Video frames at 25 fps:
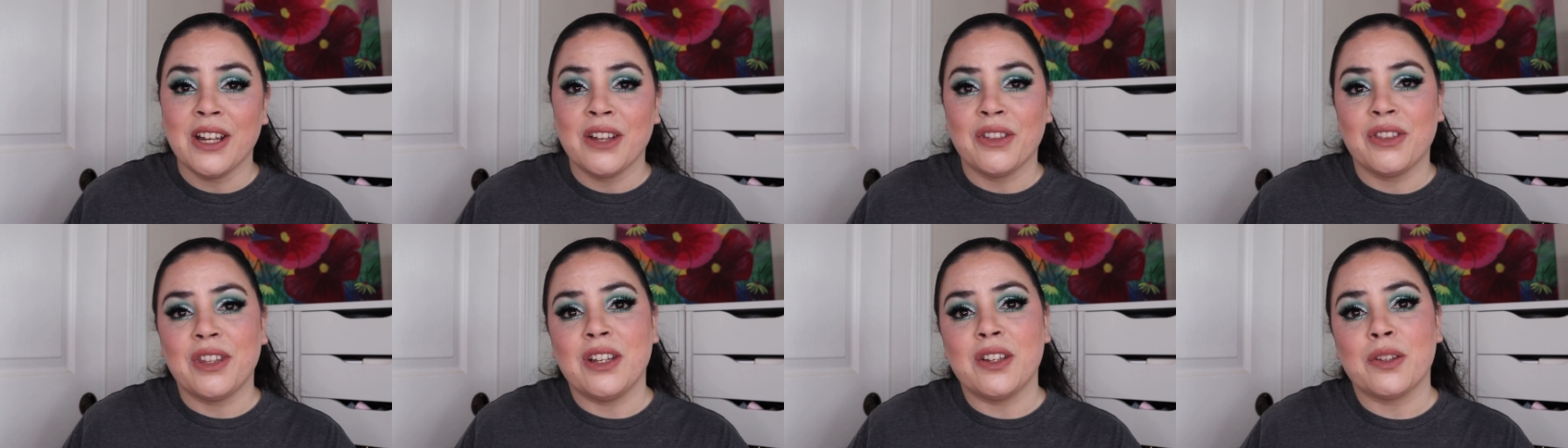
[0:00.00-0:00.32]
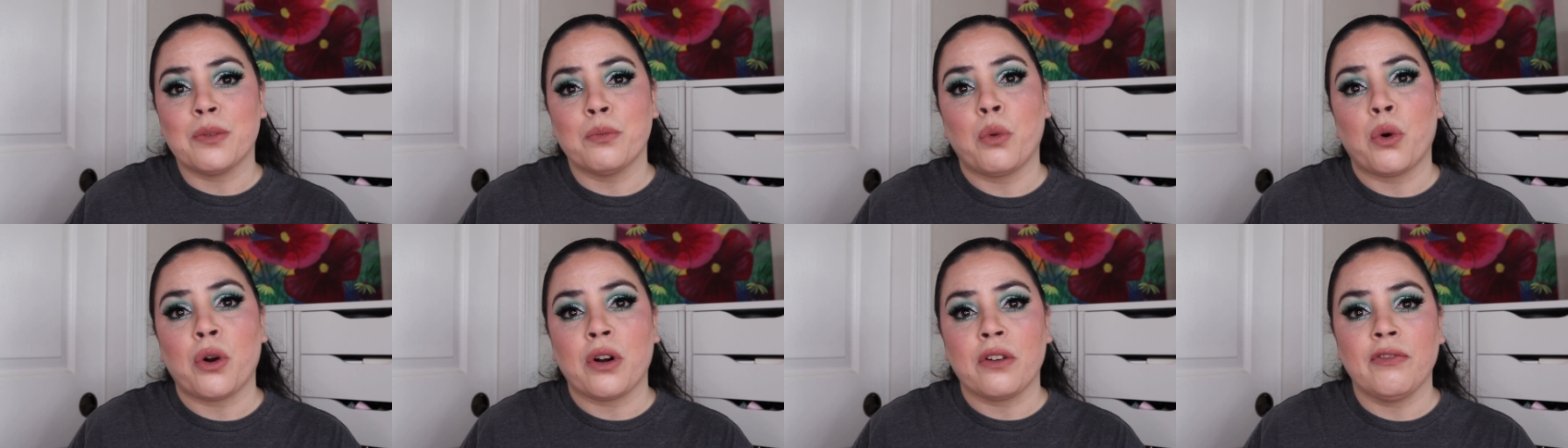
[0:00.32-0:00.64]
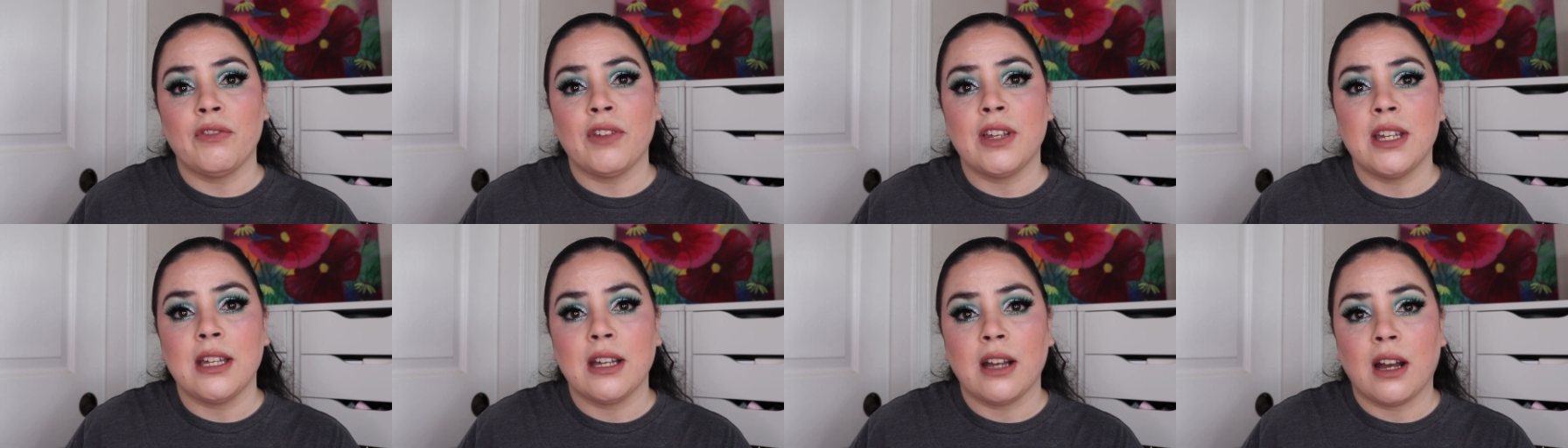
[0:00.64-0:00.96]
These
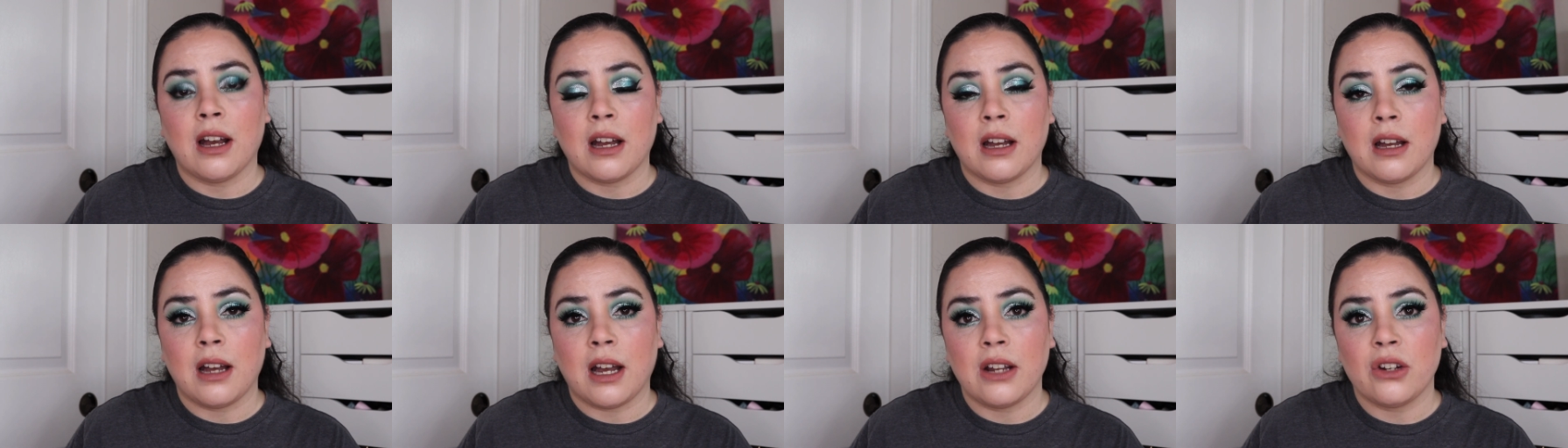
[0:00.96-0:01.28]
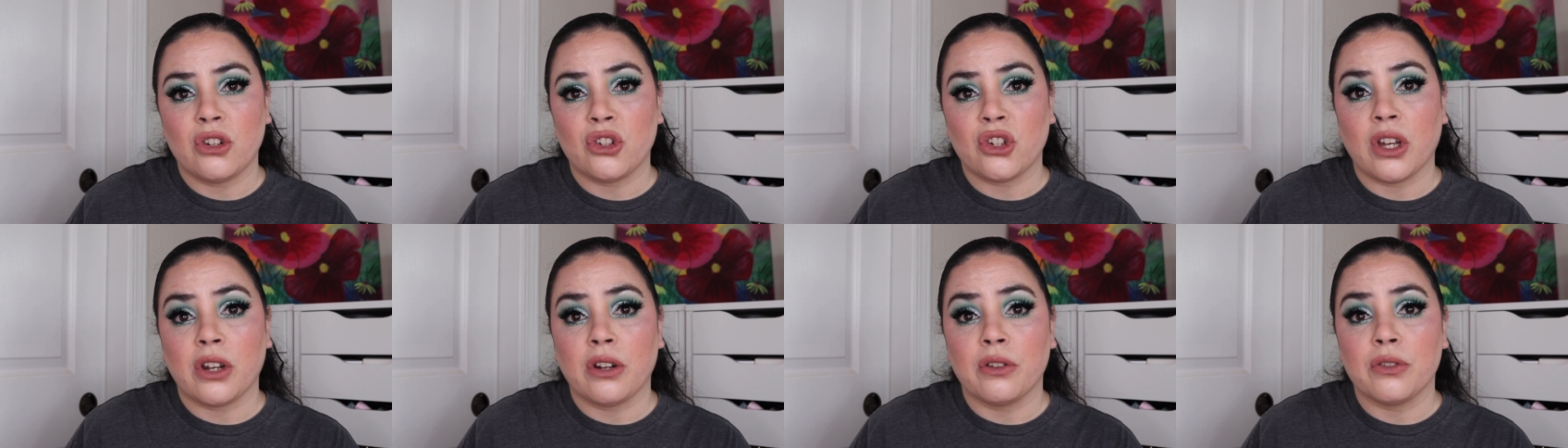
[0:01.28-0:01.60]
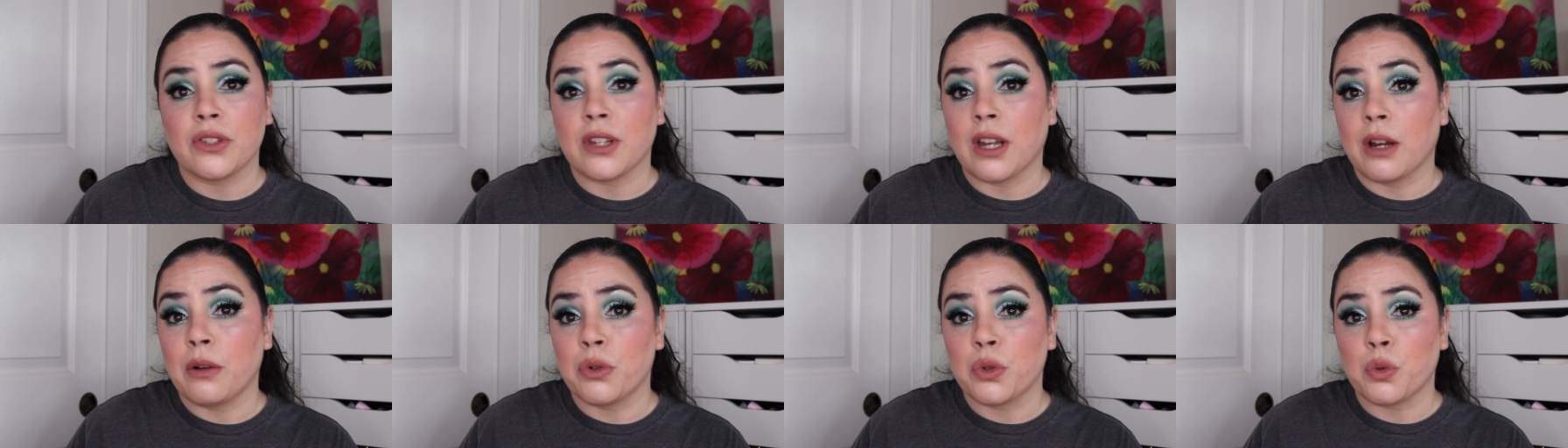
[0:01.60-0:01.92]
Morphe uh,
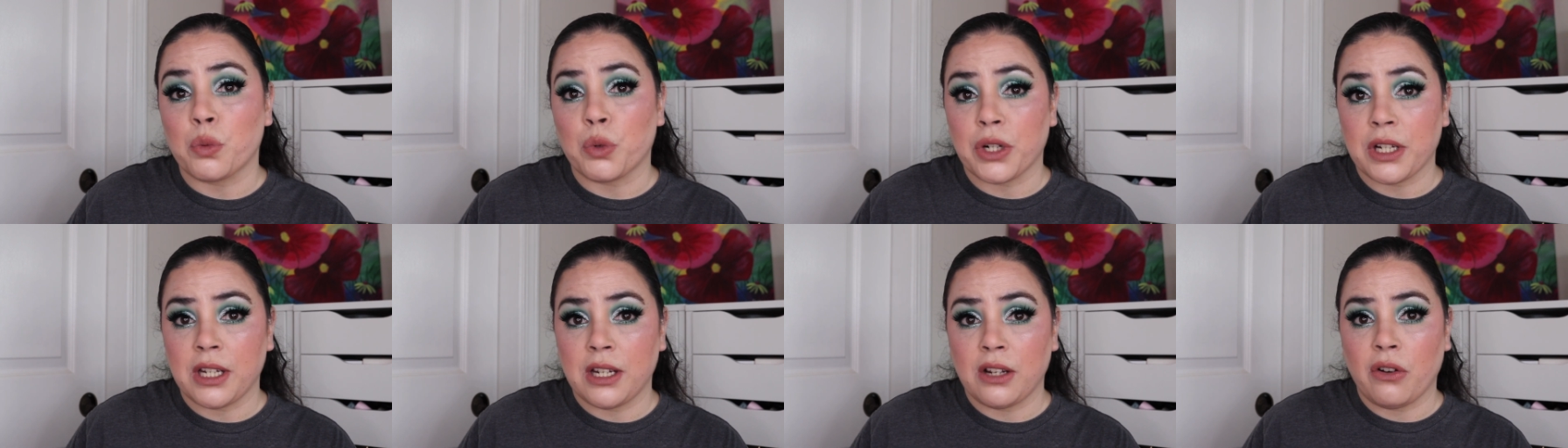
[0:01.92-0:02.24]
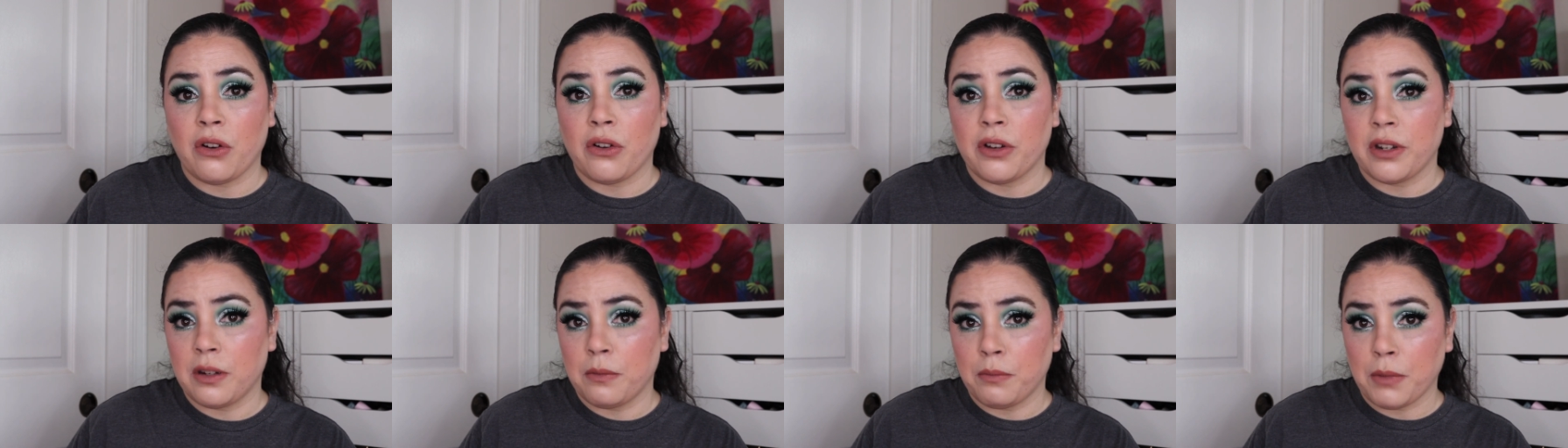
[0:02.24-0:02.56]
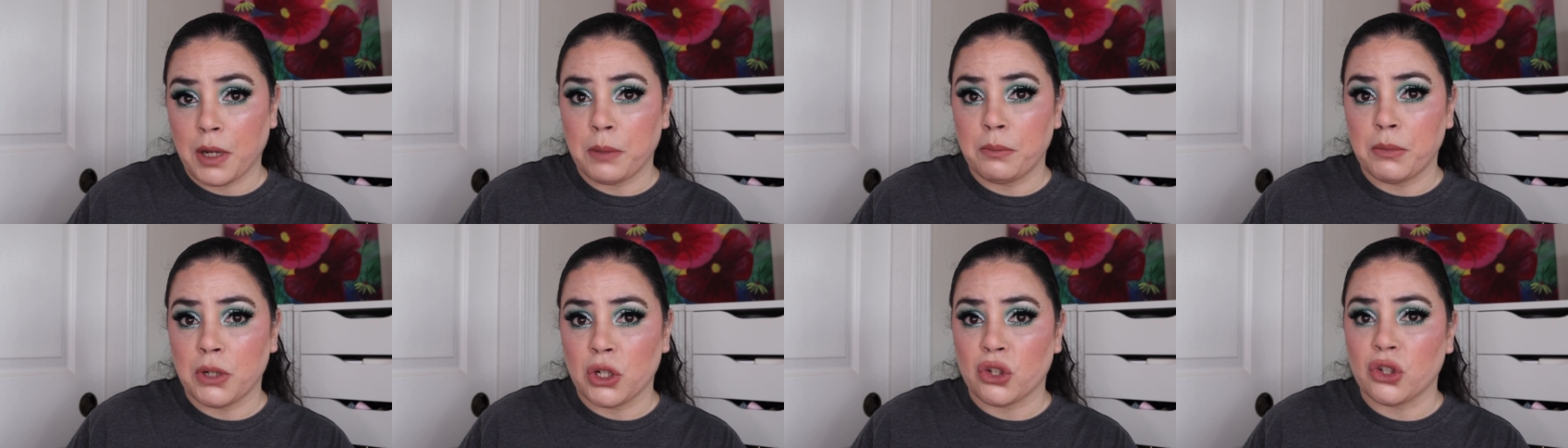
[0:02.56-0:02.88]
eyeshadows I was working on in
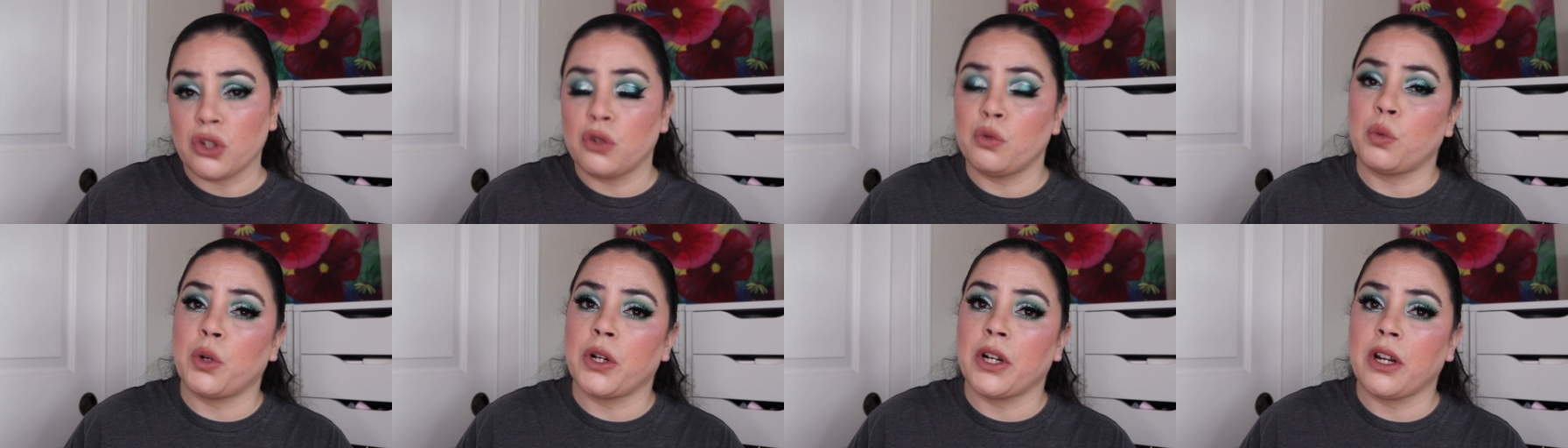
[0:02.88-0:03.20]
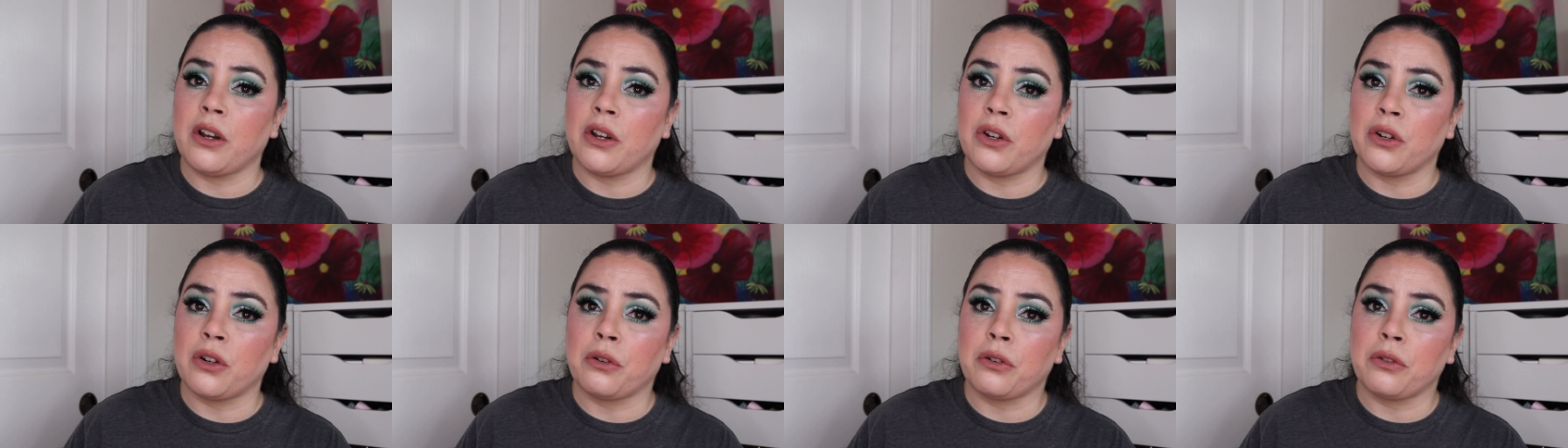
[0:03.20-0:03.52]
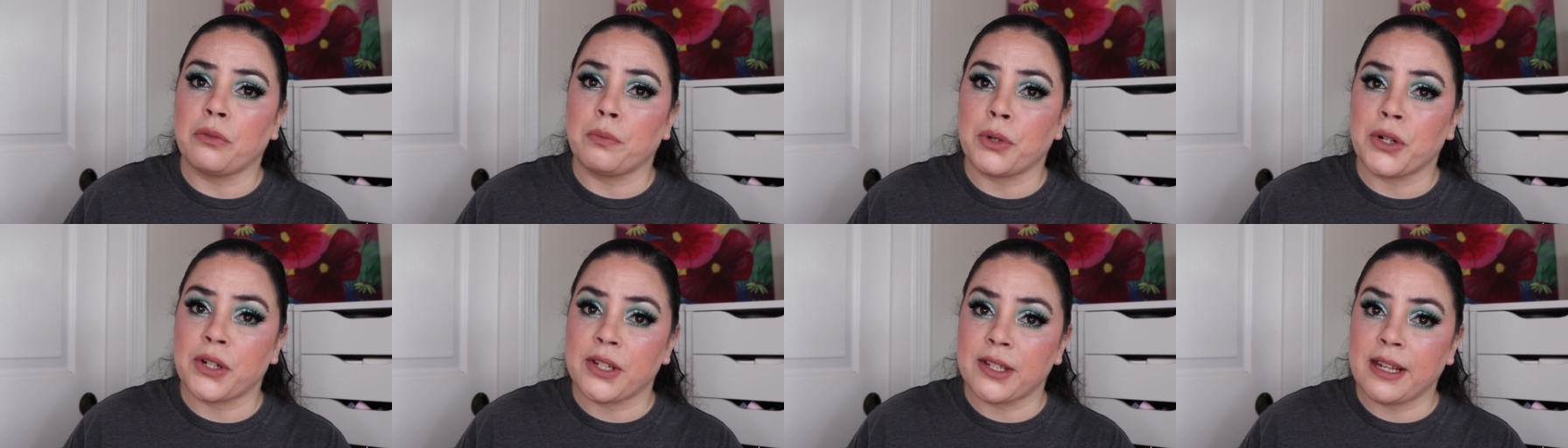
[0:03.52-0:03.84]
my Mission one
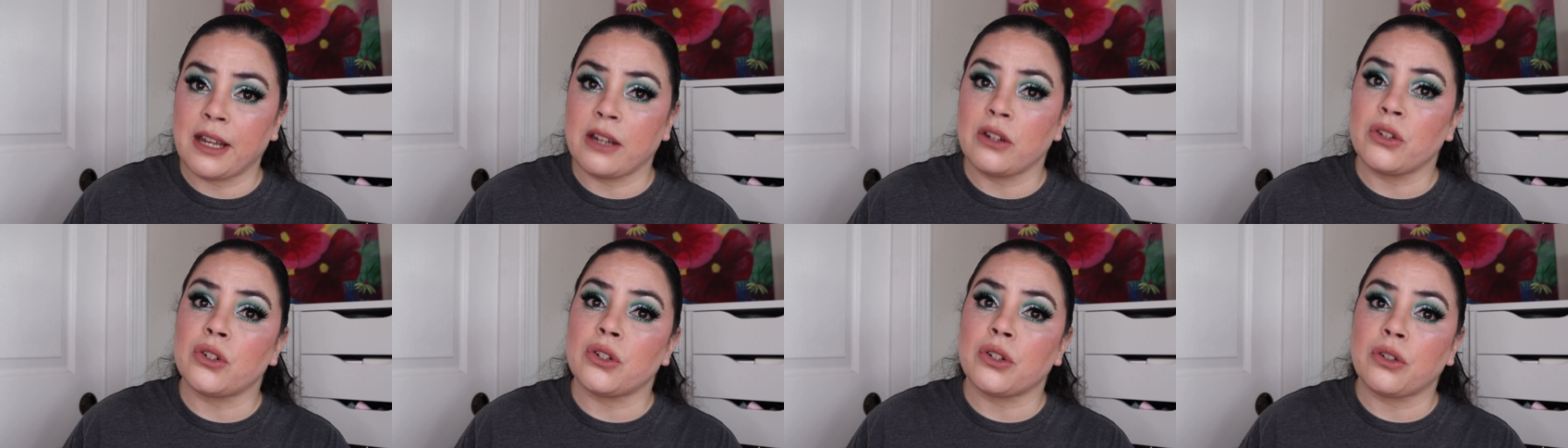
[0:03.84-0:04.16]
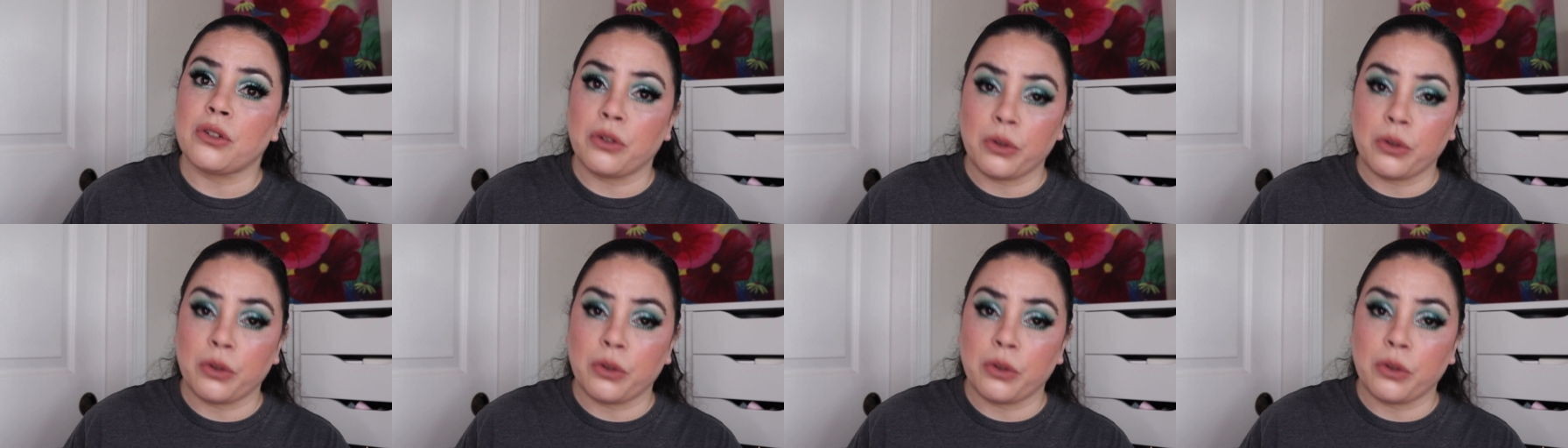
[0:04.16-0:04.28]
hundred percent